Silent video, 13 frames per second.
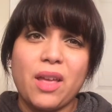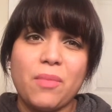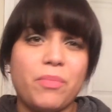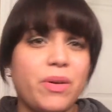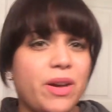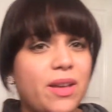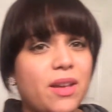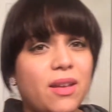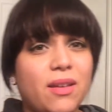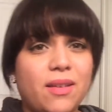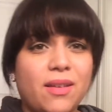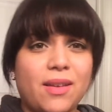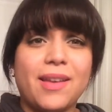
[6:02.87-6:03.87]
it. But
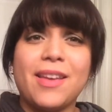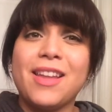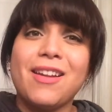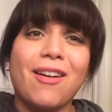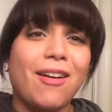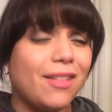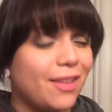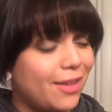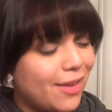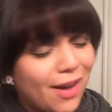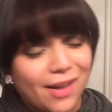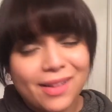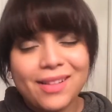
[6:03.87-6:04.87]
in all in
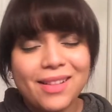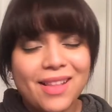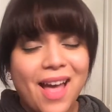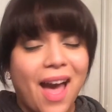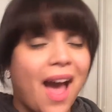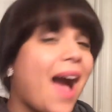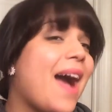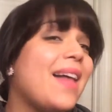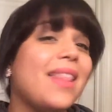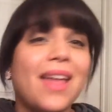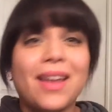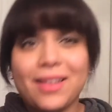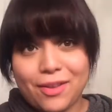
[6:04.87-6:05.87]
all, I
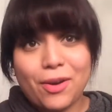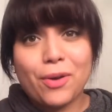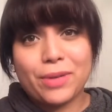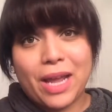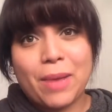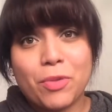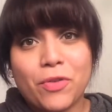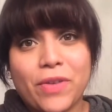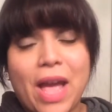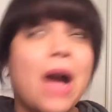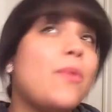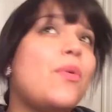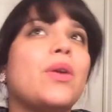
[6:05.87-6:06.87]
like the whole damn movie.
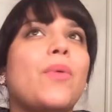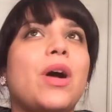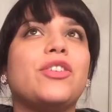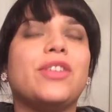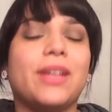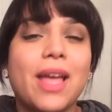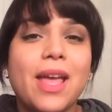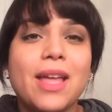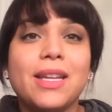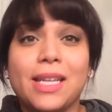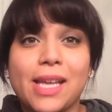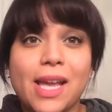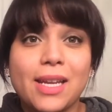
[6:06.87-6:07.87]
I want to watch it again
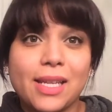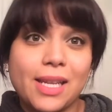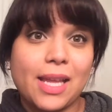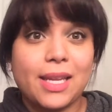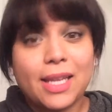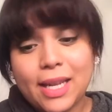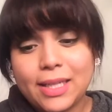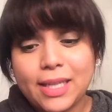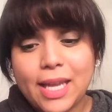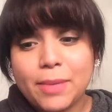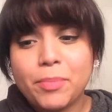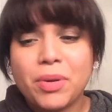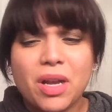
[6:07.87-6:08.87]
and again and again and again, and
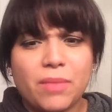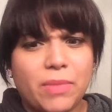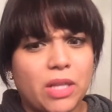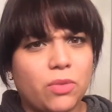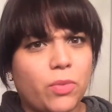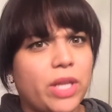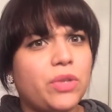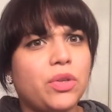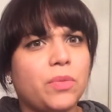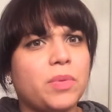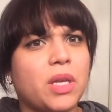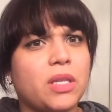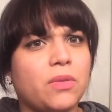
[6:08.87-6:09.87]
again. But I'm not way too
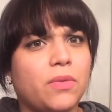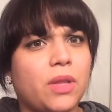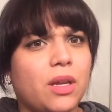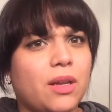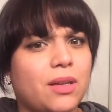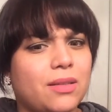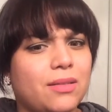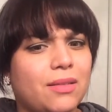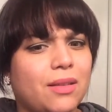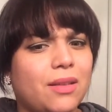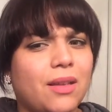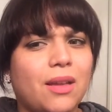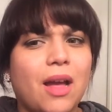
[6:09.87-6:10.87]
obsessed with it because
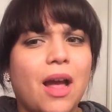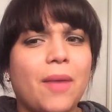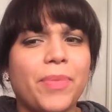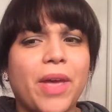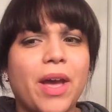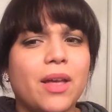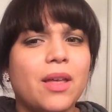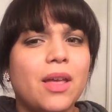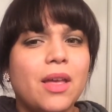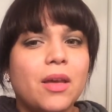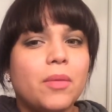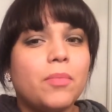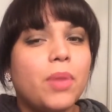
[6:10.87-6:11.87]
I'm not.
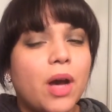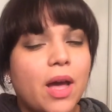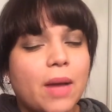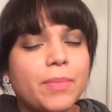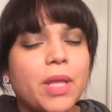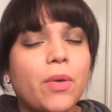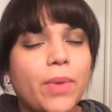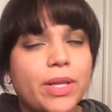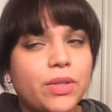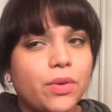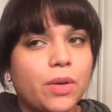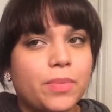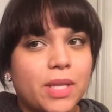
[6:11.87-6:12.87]
But I'm not way
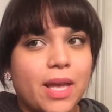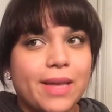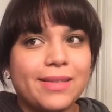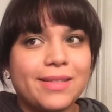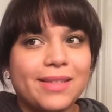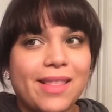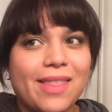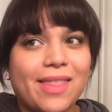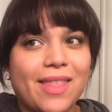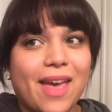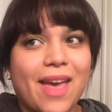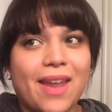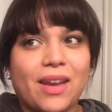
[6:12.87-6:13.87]
too obsessed
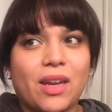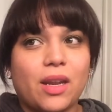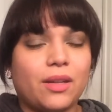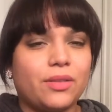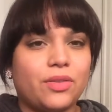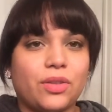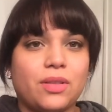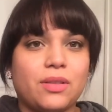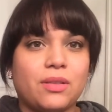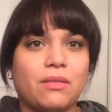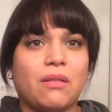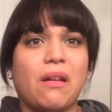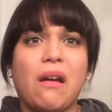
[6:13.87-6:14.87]
that
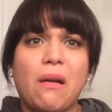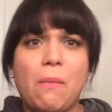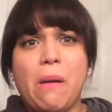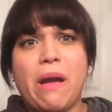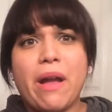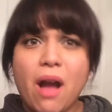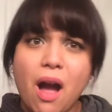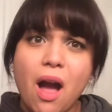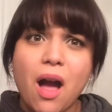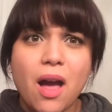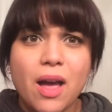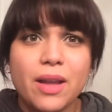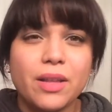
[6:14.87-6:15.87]
just oh my
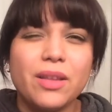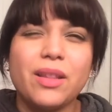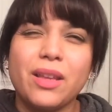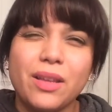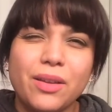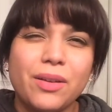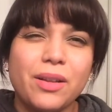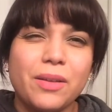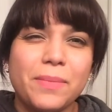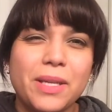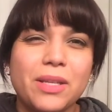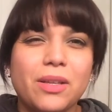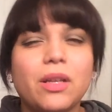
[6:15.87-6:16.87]
god you like you know what i
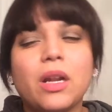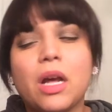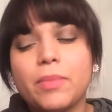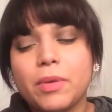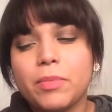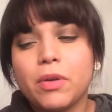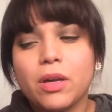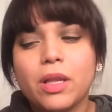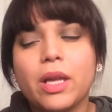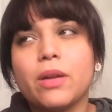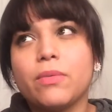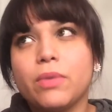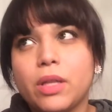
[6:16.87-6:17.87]
mean you know how people are
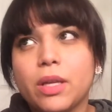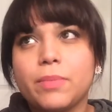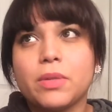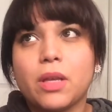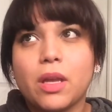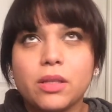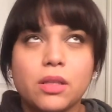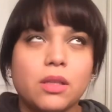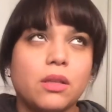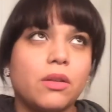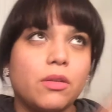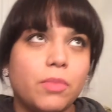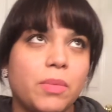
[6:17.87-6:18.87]
like really obsessed
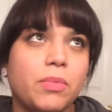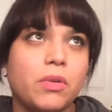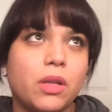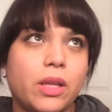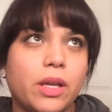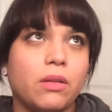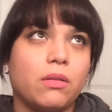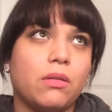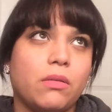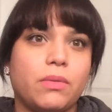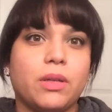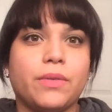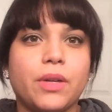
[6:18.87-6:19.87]
and other people are like oh
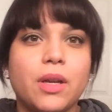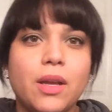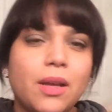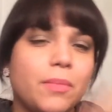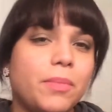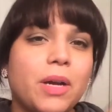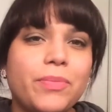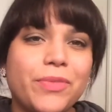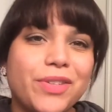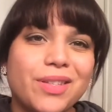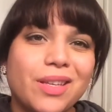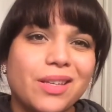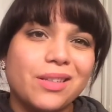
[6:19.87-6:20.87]
whatever but i'm
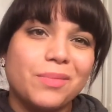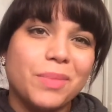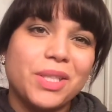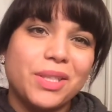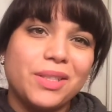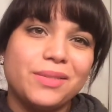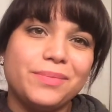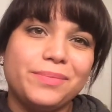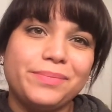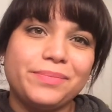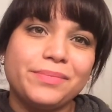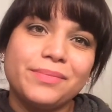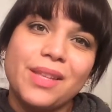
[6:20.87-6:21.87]
just like in the middle
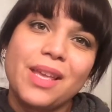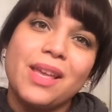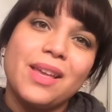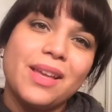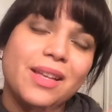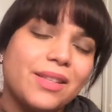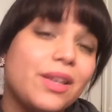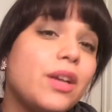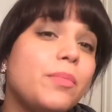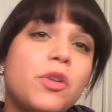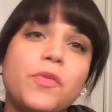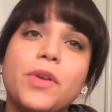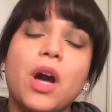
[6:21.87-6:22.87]
it's a good
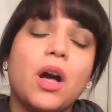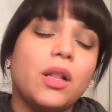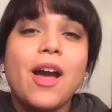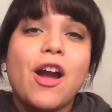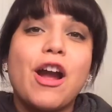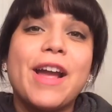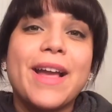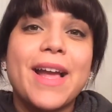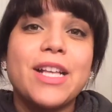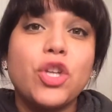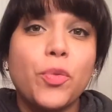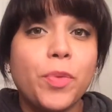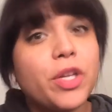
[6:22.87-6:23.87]
movie all all right
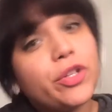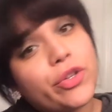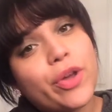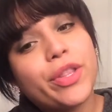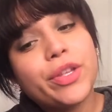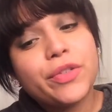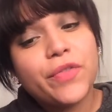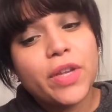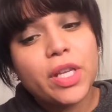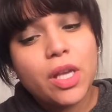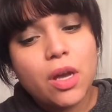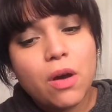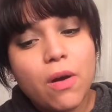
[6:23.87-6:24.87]
guys hope you enjoy this
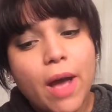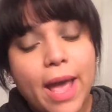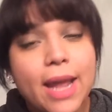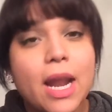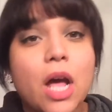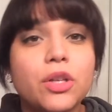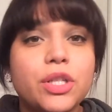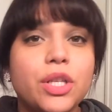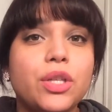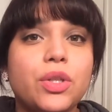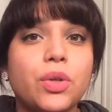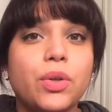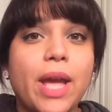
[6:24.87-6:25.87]
video and i'll see you
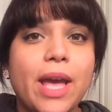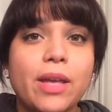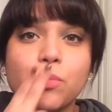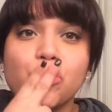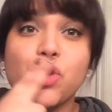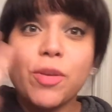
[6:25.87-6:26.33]
soon okay